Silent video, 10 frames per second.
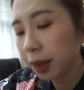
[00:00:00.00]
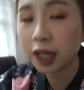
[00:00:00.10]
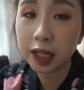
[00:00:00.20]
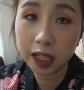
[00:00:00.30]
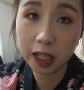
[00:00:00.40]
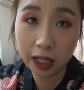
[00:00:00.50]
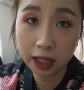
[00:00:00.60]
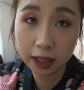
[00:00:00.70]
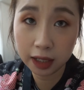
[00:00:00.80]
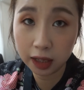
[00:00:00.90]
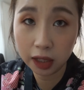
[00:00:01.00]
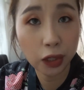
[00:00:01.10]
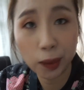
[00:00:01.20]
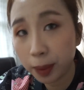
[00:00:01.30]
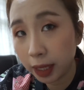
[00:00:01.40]
gonna eat a
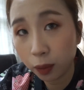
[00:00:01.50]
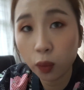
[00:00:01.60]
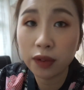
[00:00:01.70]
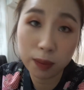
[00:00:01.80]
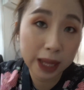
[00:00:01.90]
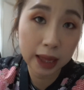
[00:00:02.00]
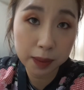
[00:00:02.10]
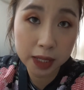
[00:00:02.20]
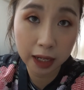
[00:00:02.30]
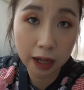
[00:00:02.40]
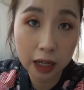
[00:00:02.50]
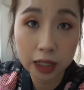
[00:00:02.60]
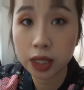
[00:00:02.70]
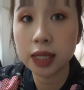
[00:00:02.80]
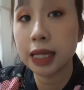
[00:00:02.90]
little bit with my lipstick
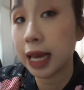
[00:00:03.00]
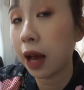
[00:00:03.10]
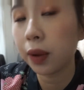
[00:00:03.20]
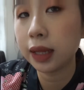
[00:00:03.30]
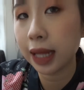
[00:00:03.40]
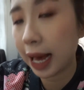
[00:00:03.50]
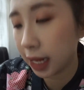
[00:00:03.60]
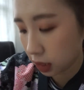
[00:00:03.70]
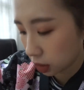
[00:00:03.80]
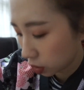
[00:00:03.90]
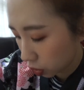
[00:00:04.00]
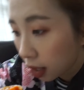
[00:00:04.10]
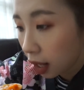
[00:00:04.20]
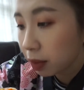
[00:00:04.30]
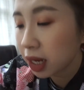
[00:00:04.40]
on to see how it lasts.
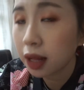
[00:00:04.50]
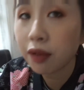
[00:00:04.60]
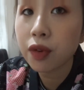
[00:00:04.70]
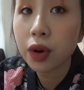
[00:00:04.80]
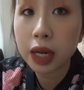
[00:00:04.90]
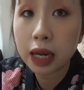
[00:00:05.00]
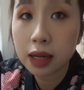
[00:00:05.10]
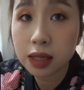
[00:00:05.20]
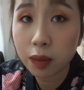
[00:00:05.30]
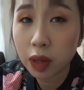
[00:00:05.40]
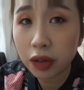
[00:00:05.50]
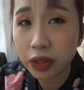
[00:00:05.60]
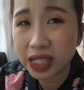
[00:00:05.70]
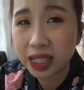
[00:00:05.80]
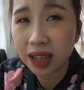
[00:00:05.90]
I mean, if you're eating something
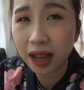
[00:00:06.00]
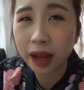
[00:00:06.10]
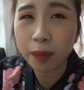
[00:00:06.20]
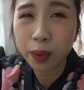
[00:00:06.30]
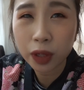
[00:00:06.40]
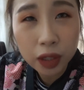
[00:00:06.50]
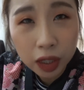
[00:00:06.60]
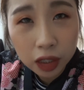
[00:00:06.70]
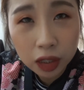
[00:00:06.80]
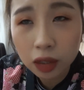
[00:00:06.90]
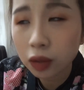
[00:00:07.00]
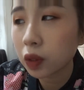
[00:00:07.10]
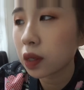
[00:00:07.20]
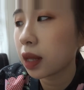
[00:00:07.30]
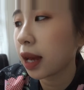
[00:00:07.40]
crazy like a burger
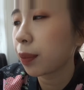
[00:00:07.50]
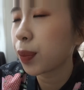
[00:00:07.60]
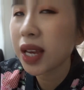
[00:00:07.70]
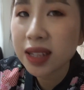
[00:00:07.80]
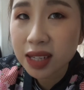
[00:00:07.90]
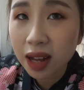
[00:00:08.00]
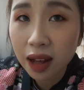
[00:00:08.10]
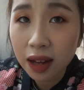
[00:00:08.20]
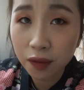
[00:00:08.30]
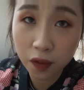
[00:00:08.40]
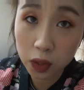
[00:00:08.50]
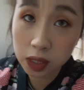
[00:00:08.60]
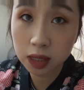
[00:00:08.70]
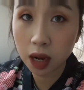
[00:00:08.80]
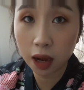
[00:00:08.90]
or like pizza, of course
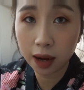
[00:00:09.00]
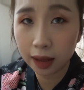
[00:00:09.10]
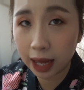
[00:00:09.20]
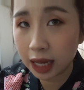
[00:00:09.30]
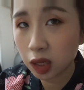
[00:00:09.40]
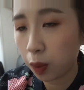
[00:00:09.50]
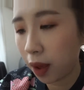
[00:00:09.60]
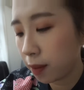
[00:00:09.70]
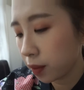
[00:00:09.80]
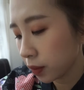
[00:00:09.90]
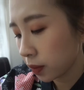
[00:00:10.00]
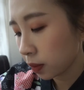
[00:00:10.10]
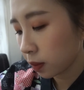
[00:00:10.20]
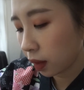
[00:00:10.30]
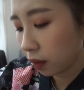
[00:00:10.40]
it's not gonna last, but
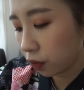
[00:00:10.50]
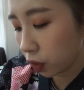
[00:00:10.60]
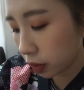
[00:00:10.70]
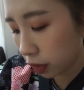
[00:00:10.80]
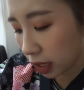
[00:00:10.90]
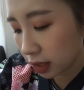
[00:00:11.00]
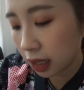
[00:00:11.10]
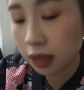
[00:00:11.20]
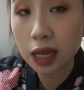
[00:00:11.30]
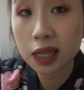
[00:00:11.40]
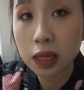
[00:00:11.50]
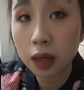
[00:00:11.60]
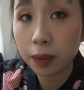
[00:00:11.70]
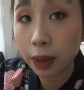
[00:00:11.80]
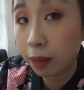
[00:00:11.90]
for things like this,
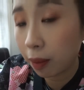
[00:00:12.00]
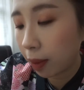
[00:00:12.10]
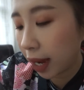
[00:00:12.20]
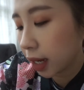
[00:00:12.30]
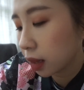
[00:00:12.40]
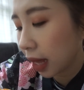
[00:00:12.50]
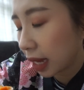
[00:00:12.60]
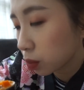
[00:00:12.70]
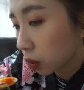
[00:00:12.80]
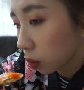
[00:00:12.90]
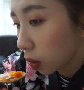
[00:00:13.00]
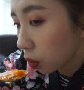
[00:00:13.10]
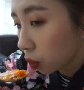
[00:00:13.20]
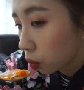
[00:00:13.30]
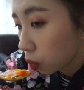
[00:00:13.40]
it might last pretty well.
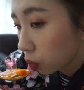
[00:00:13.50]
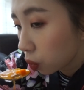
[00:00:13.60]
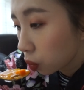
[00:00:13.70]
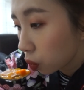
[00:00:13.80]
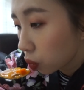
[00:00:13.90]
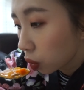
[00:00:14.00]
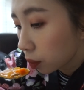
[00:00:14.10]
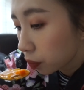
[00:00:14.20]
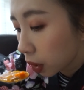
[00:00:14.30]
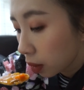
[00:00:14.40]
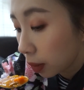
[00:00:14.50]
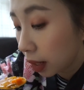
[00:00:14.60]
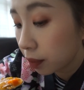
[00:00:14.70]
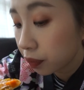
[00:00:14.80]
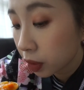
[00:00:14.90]

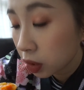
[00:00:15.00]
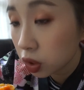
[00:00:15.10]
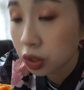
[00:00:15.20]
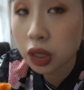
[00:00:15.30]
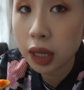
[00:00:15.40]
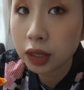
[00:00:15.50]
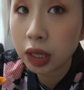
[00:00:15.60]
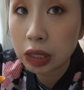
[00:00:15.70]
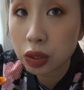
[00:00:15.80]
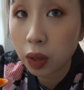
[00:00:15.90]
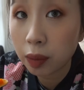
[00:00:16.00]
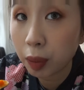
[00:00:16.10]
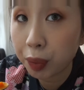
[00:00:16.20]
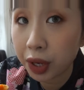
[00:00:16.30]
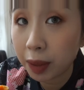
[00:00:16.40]
But just to let you guys know, I'm
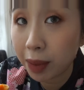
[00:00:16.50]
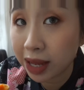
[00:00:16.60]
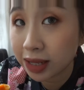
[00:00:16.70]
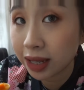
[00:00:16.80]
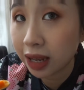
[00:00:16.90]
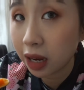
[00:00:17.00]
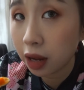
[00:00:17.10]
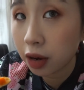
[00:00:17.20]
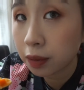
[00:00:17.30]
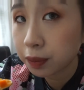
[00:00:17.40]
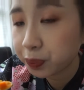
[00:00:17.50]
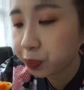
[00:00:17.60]
a pretty messy eater.